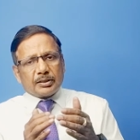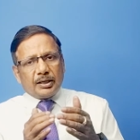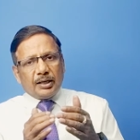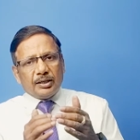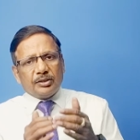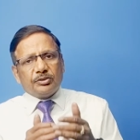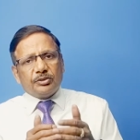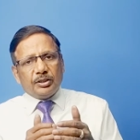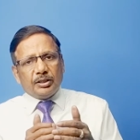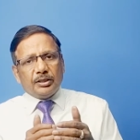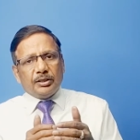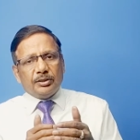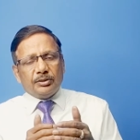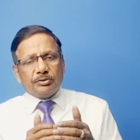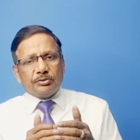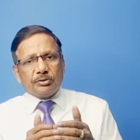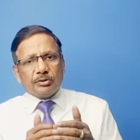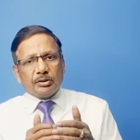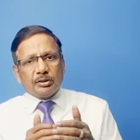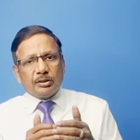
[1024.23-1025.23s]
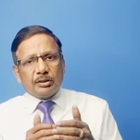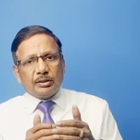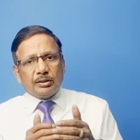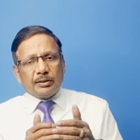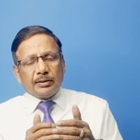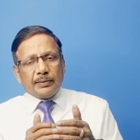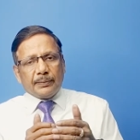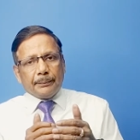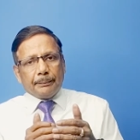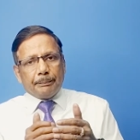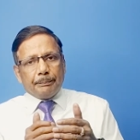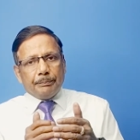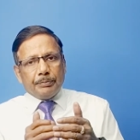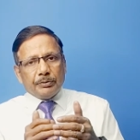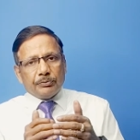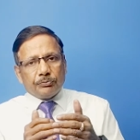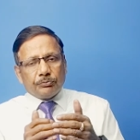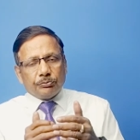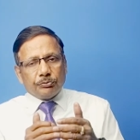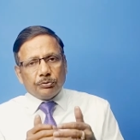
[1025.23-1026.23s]
Crack says,
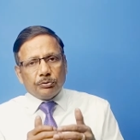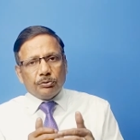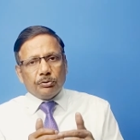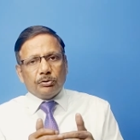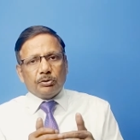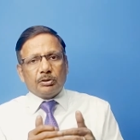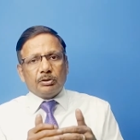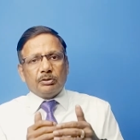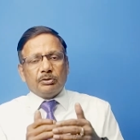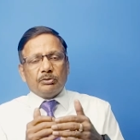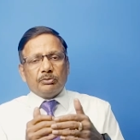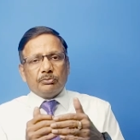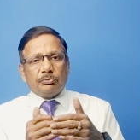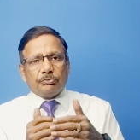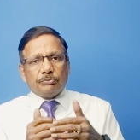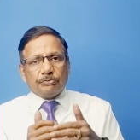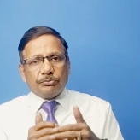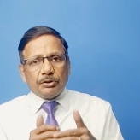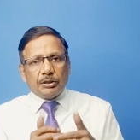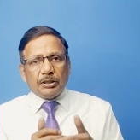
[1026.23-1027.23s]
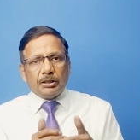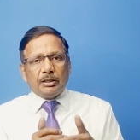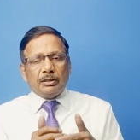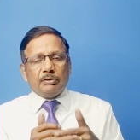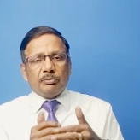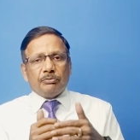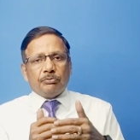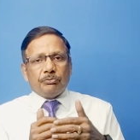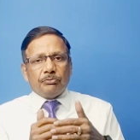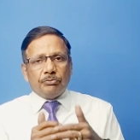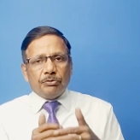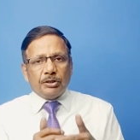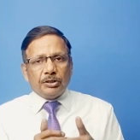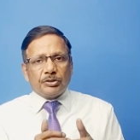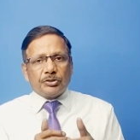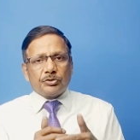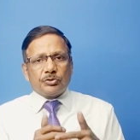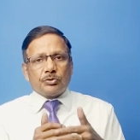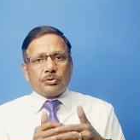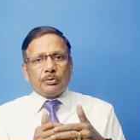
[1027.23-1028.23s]
before we
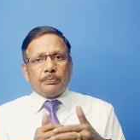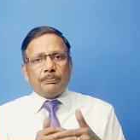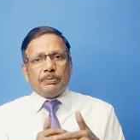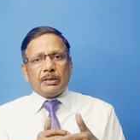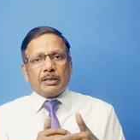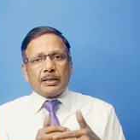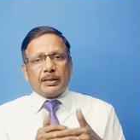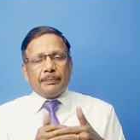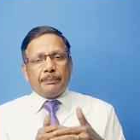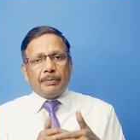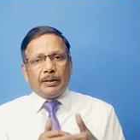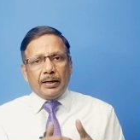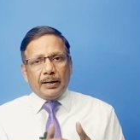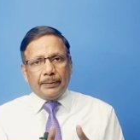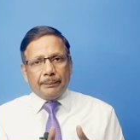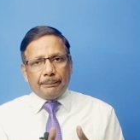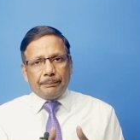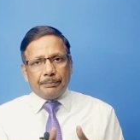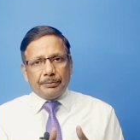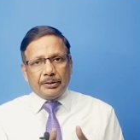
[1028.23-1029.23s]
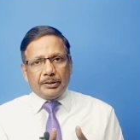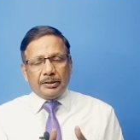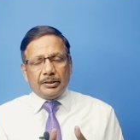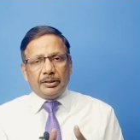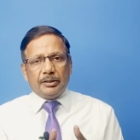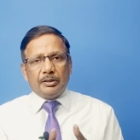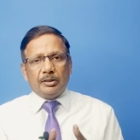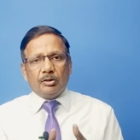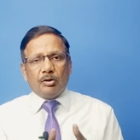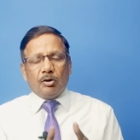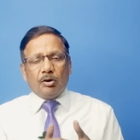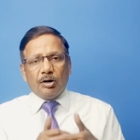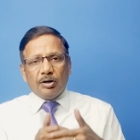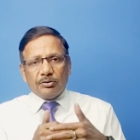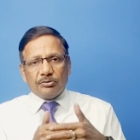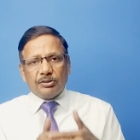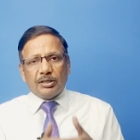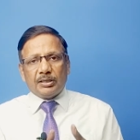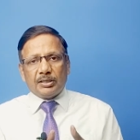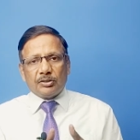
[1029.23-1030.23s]
wish to become happy
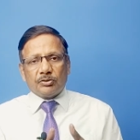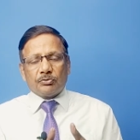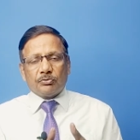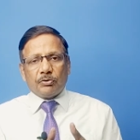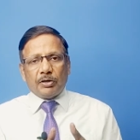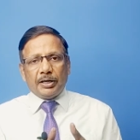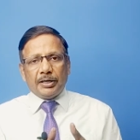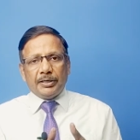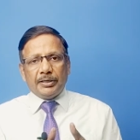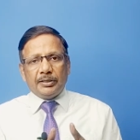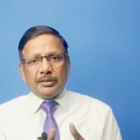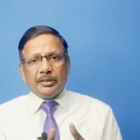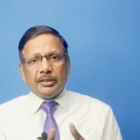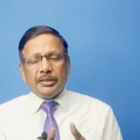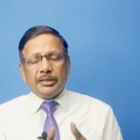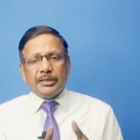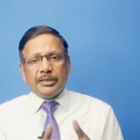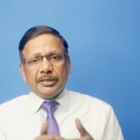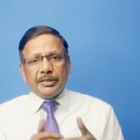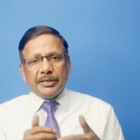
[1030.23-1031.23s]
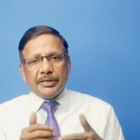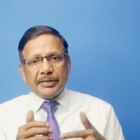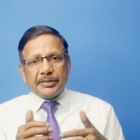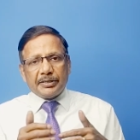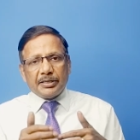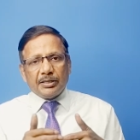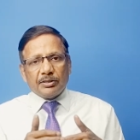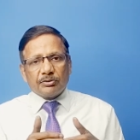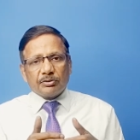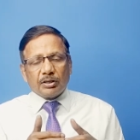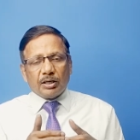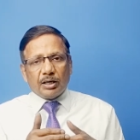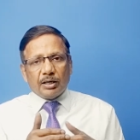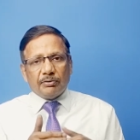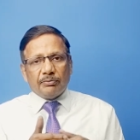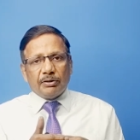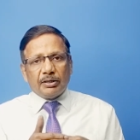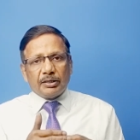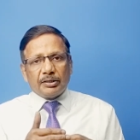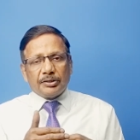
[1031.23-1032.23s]
or satisfied, it is
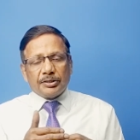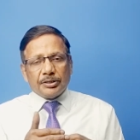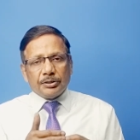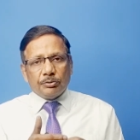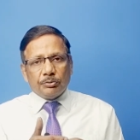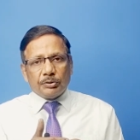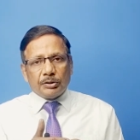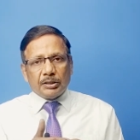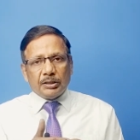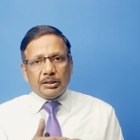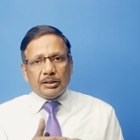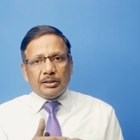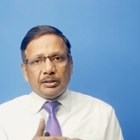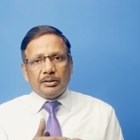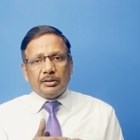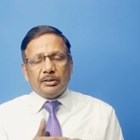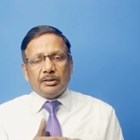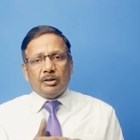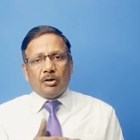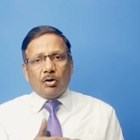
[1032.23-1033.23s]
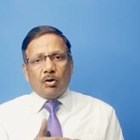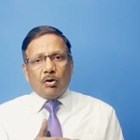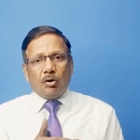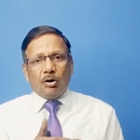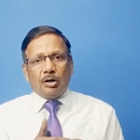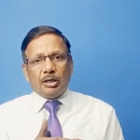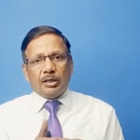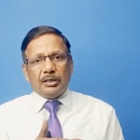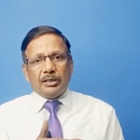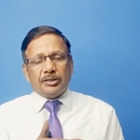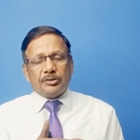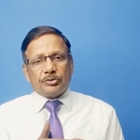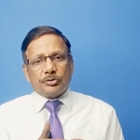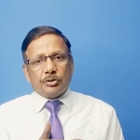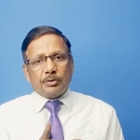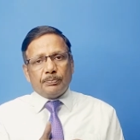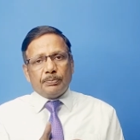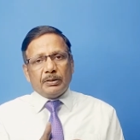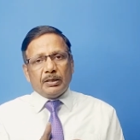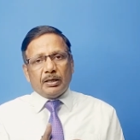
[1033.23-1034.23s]
our duty, or it
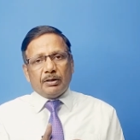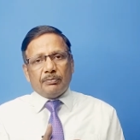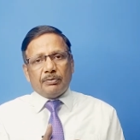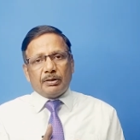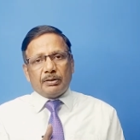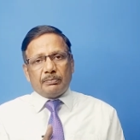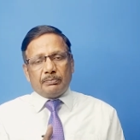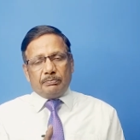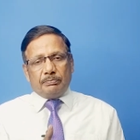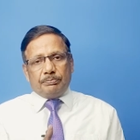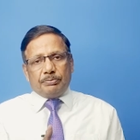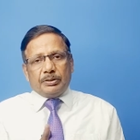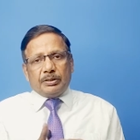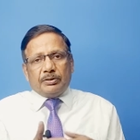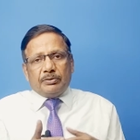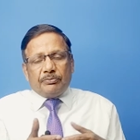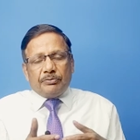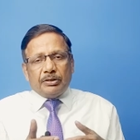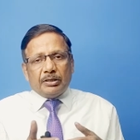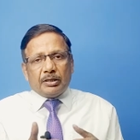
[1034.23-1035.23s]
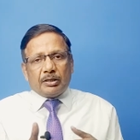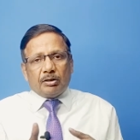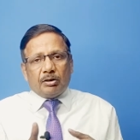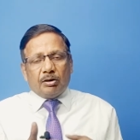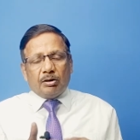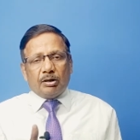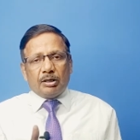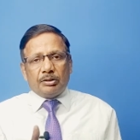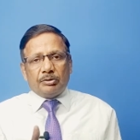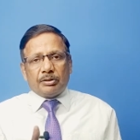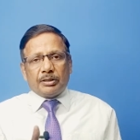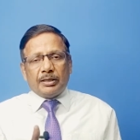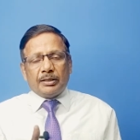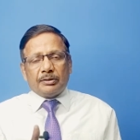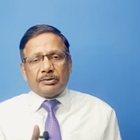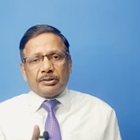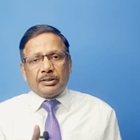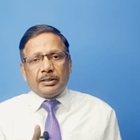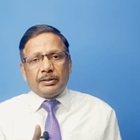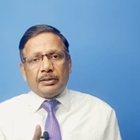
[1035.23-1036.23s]
should be our behavior, or you
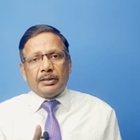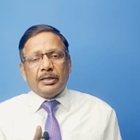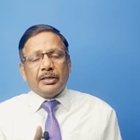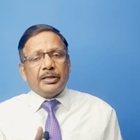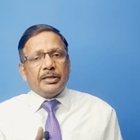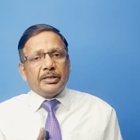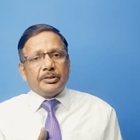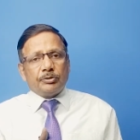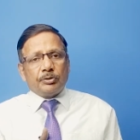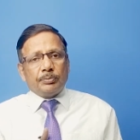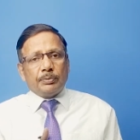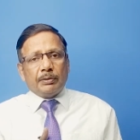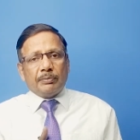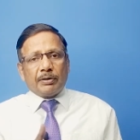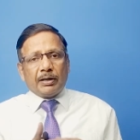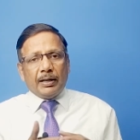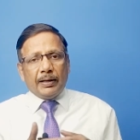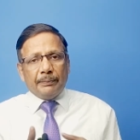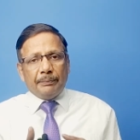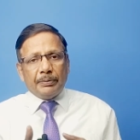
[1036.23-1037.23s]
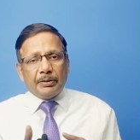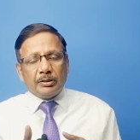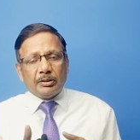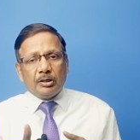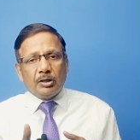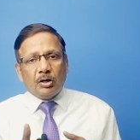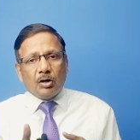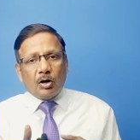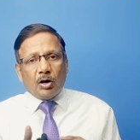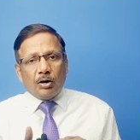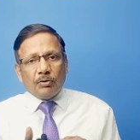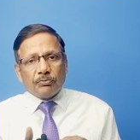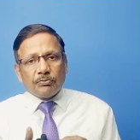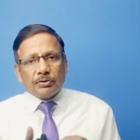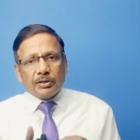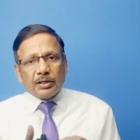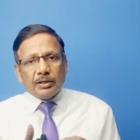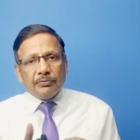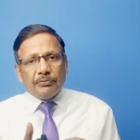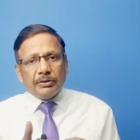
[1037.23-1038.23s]
can say it should be our habit
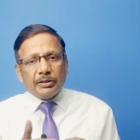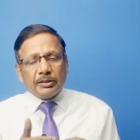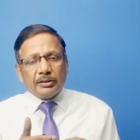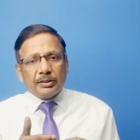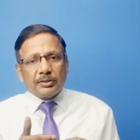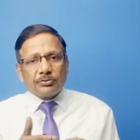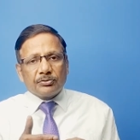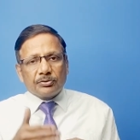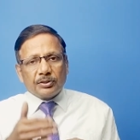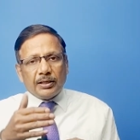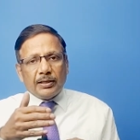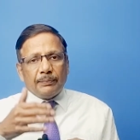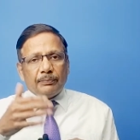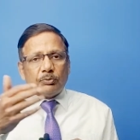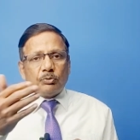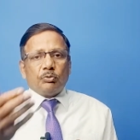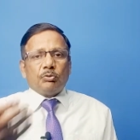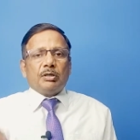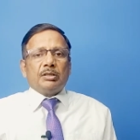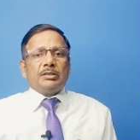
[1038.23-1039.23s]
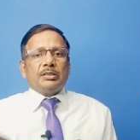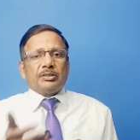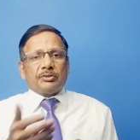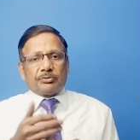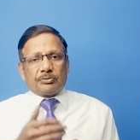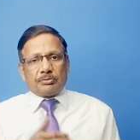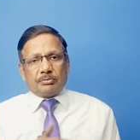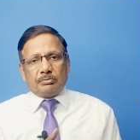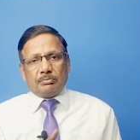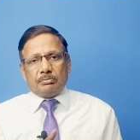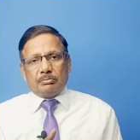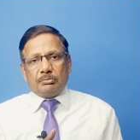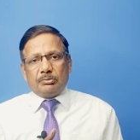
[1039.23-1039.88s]
of giving the same to others.